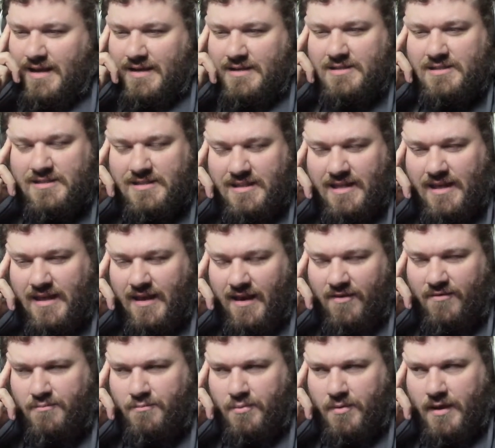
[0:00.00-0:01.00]
I think
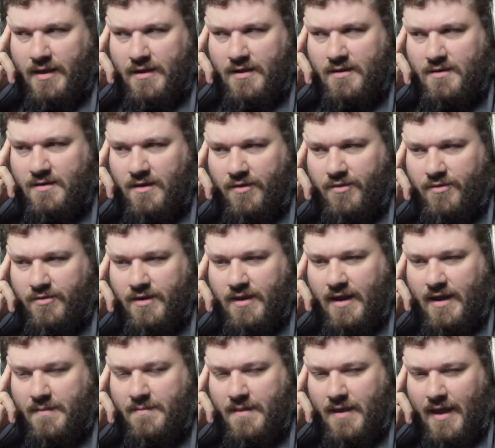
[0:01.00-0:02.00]
I've played another
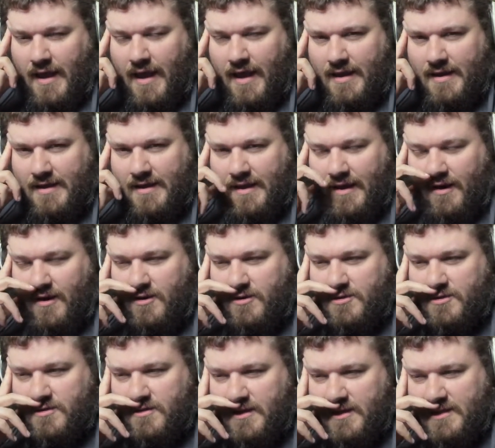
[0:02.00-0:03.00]
game that had a
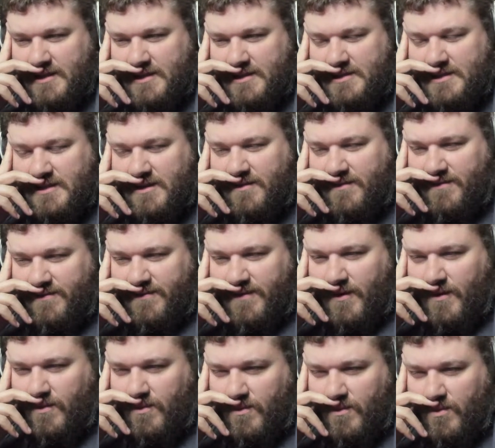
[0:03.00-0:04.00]
character like this and it
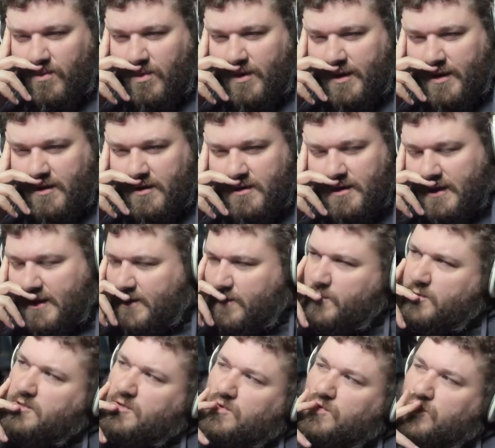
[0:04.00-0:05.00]
felt weird, and it
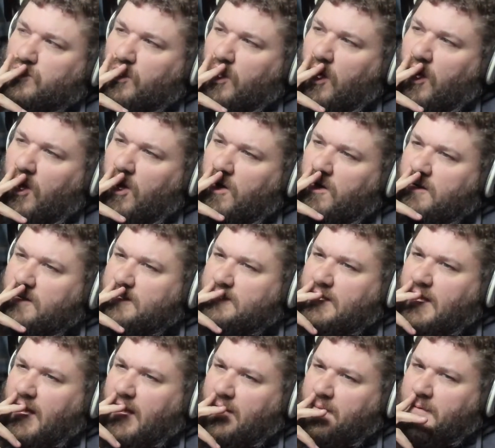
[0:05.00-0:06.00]
was a long
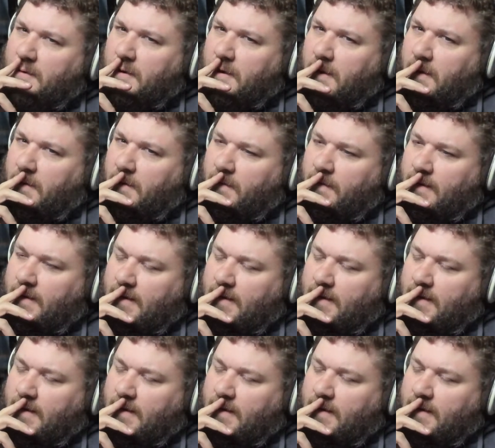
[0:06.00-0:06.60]
time ago.